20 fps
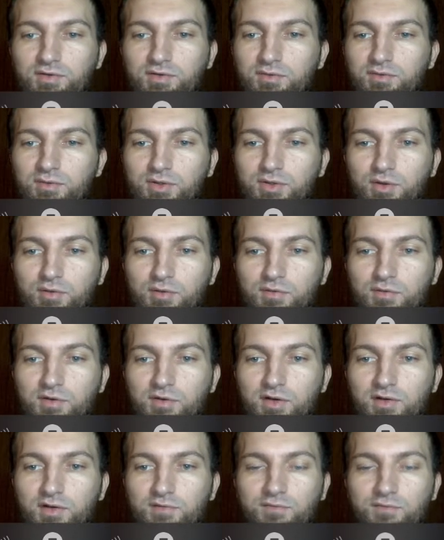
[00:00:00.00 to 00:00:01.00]
you're going
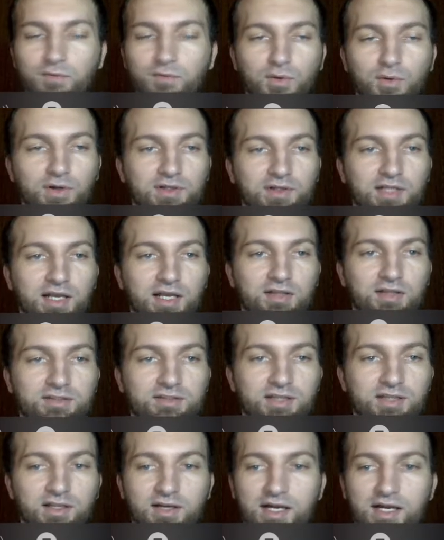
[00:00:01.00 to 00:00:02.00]
for a
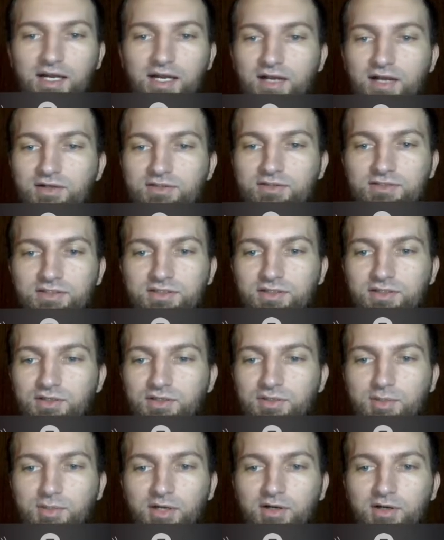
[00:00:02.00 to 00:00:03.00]
$400,000 house,
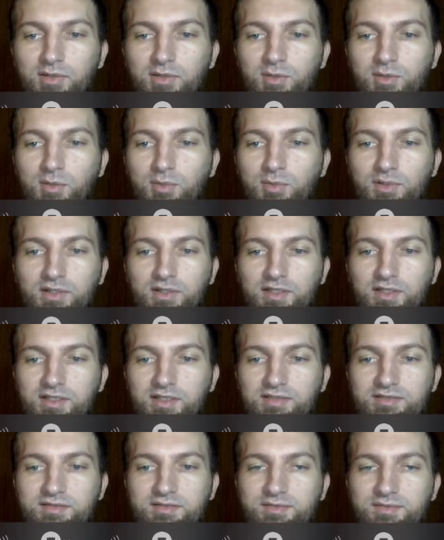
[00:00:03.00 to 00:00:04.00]
you better come up with at
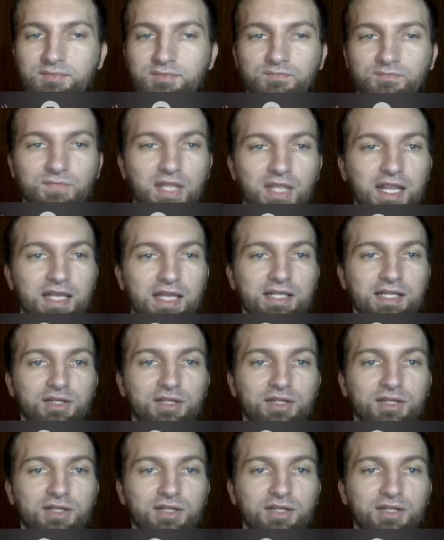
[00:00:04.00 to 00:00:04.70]
least 80